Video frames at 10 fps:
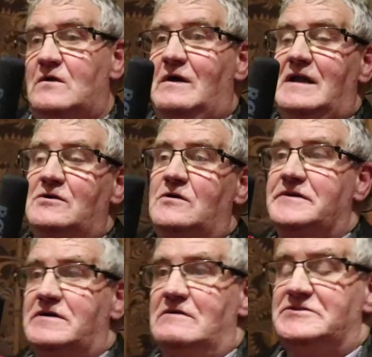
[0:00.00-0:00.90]
Well, I know
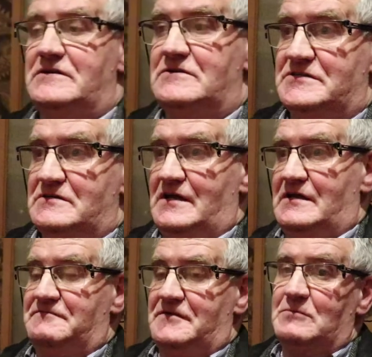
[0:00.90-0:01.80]
the councillors,
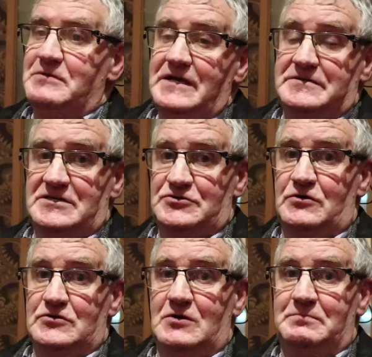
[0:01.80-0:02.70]
uh, fair play, they
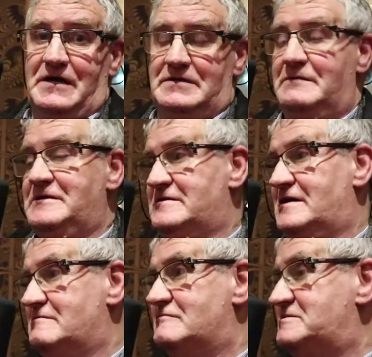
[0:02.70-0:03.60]
showed up, and I mean,
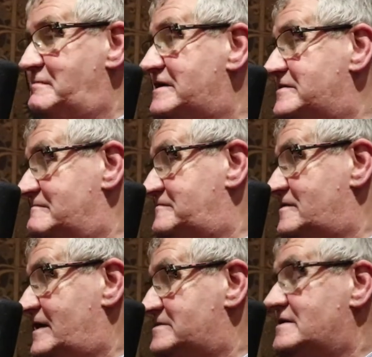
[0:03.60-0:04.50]
I respect them for
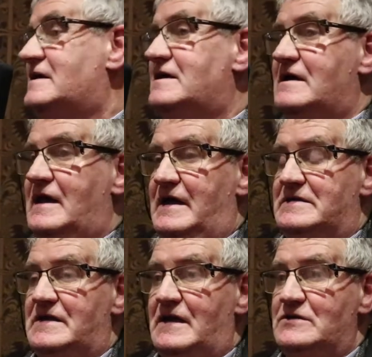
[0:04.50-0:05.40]
that.
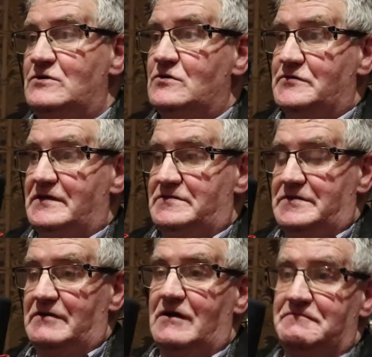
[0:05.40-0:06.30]
And I know that
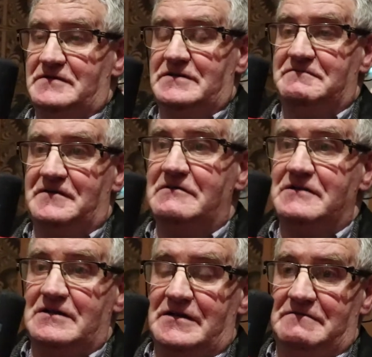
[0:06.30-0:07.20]
they're often in the
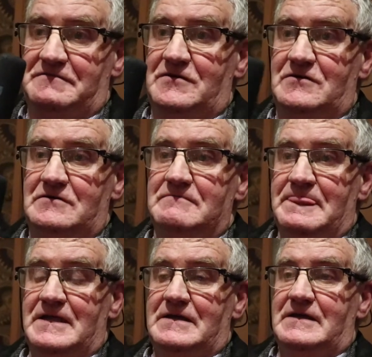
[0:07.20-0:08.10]
firing line for
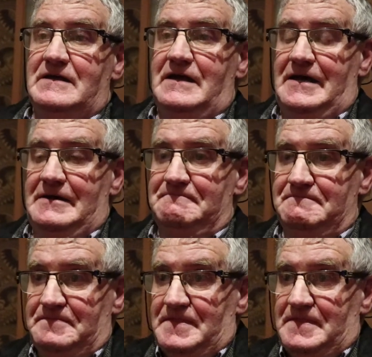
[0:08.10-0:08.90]
um,